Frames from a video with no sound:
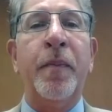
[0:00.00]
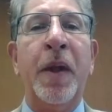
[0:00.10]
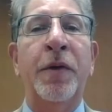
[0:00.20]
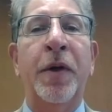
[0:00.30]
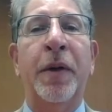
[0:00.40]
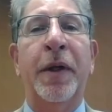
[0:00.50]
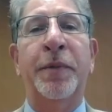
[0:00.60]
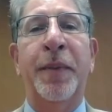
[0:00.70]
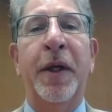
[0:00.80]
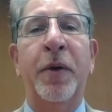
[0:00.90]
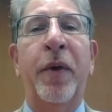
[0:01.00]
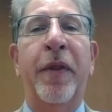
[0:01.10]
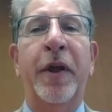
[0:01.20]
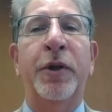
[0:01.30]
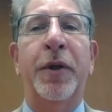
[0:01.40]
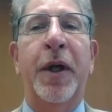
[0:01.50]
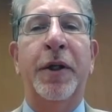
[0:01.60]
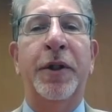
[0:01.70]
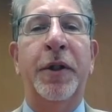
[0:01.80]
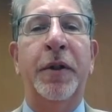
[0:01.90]
So let's begin with the
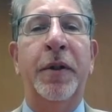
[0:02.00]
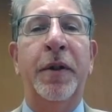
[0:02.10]
introduction.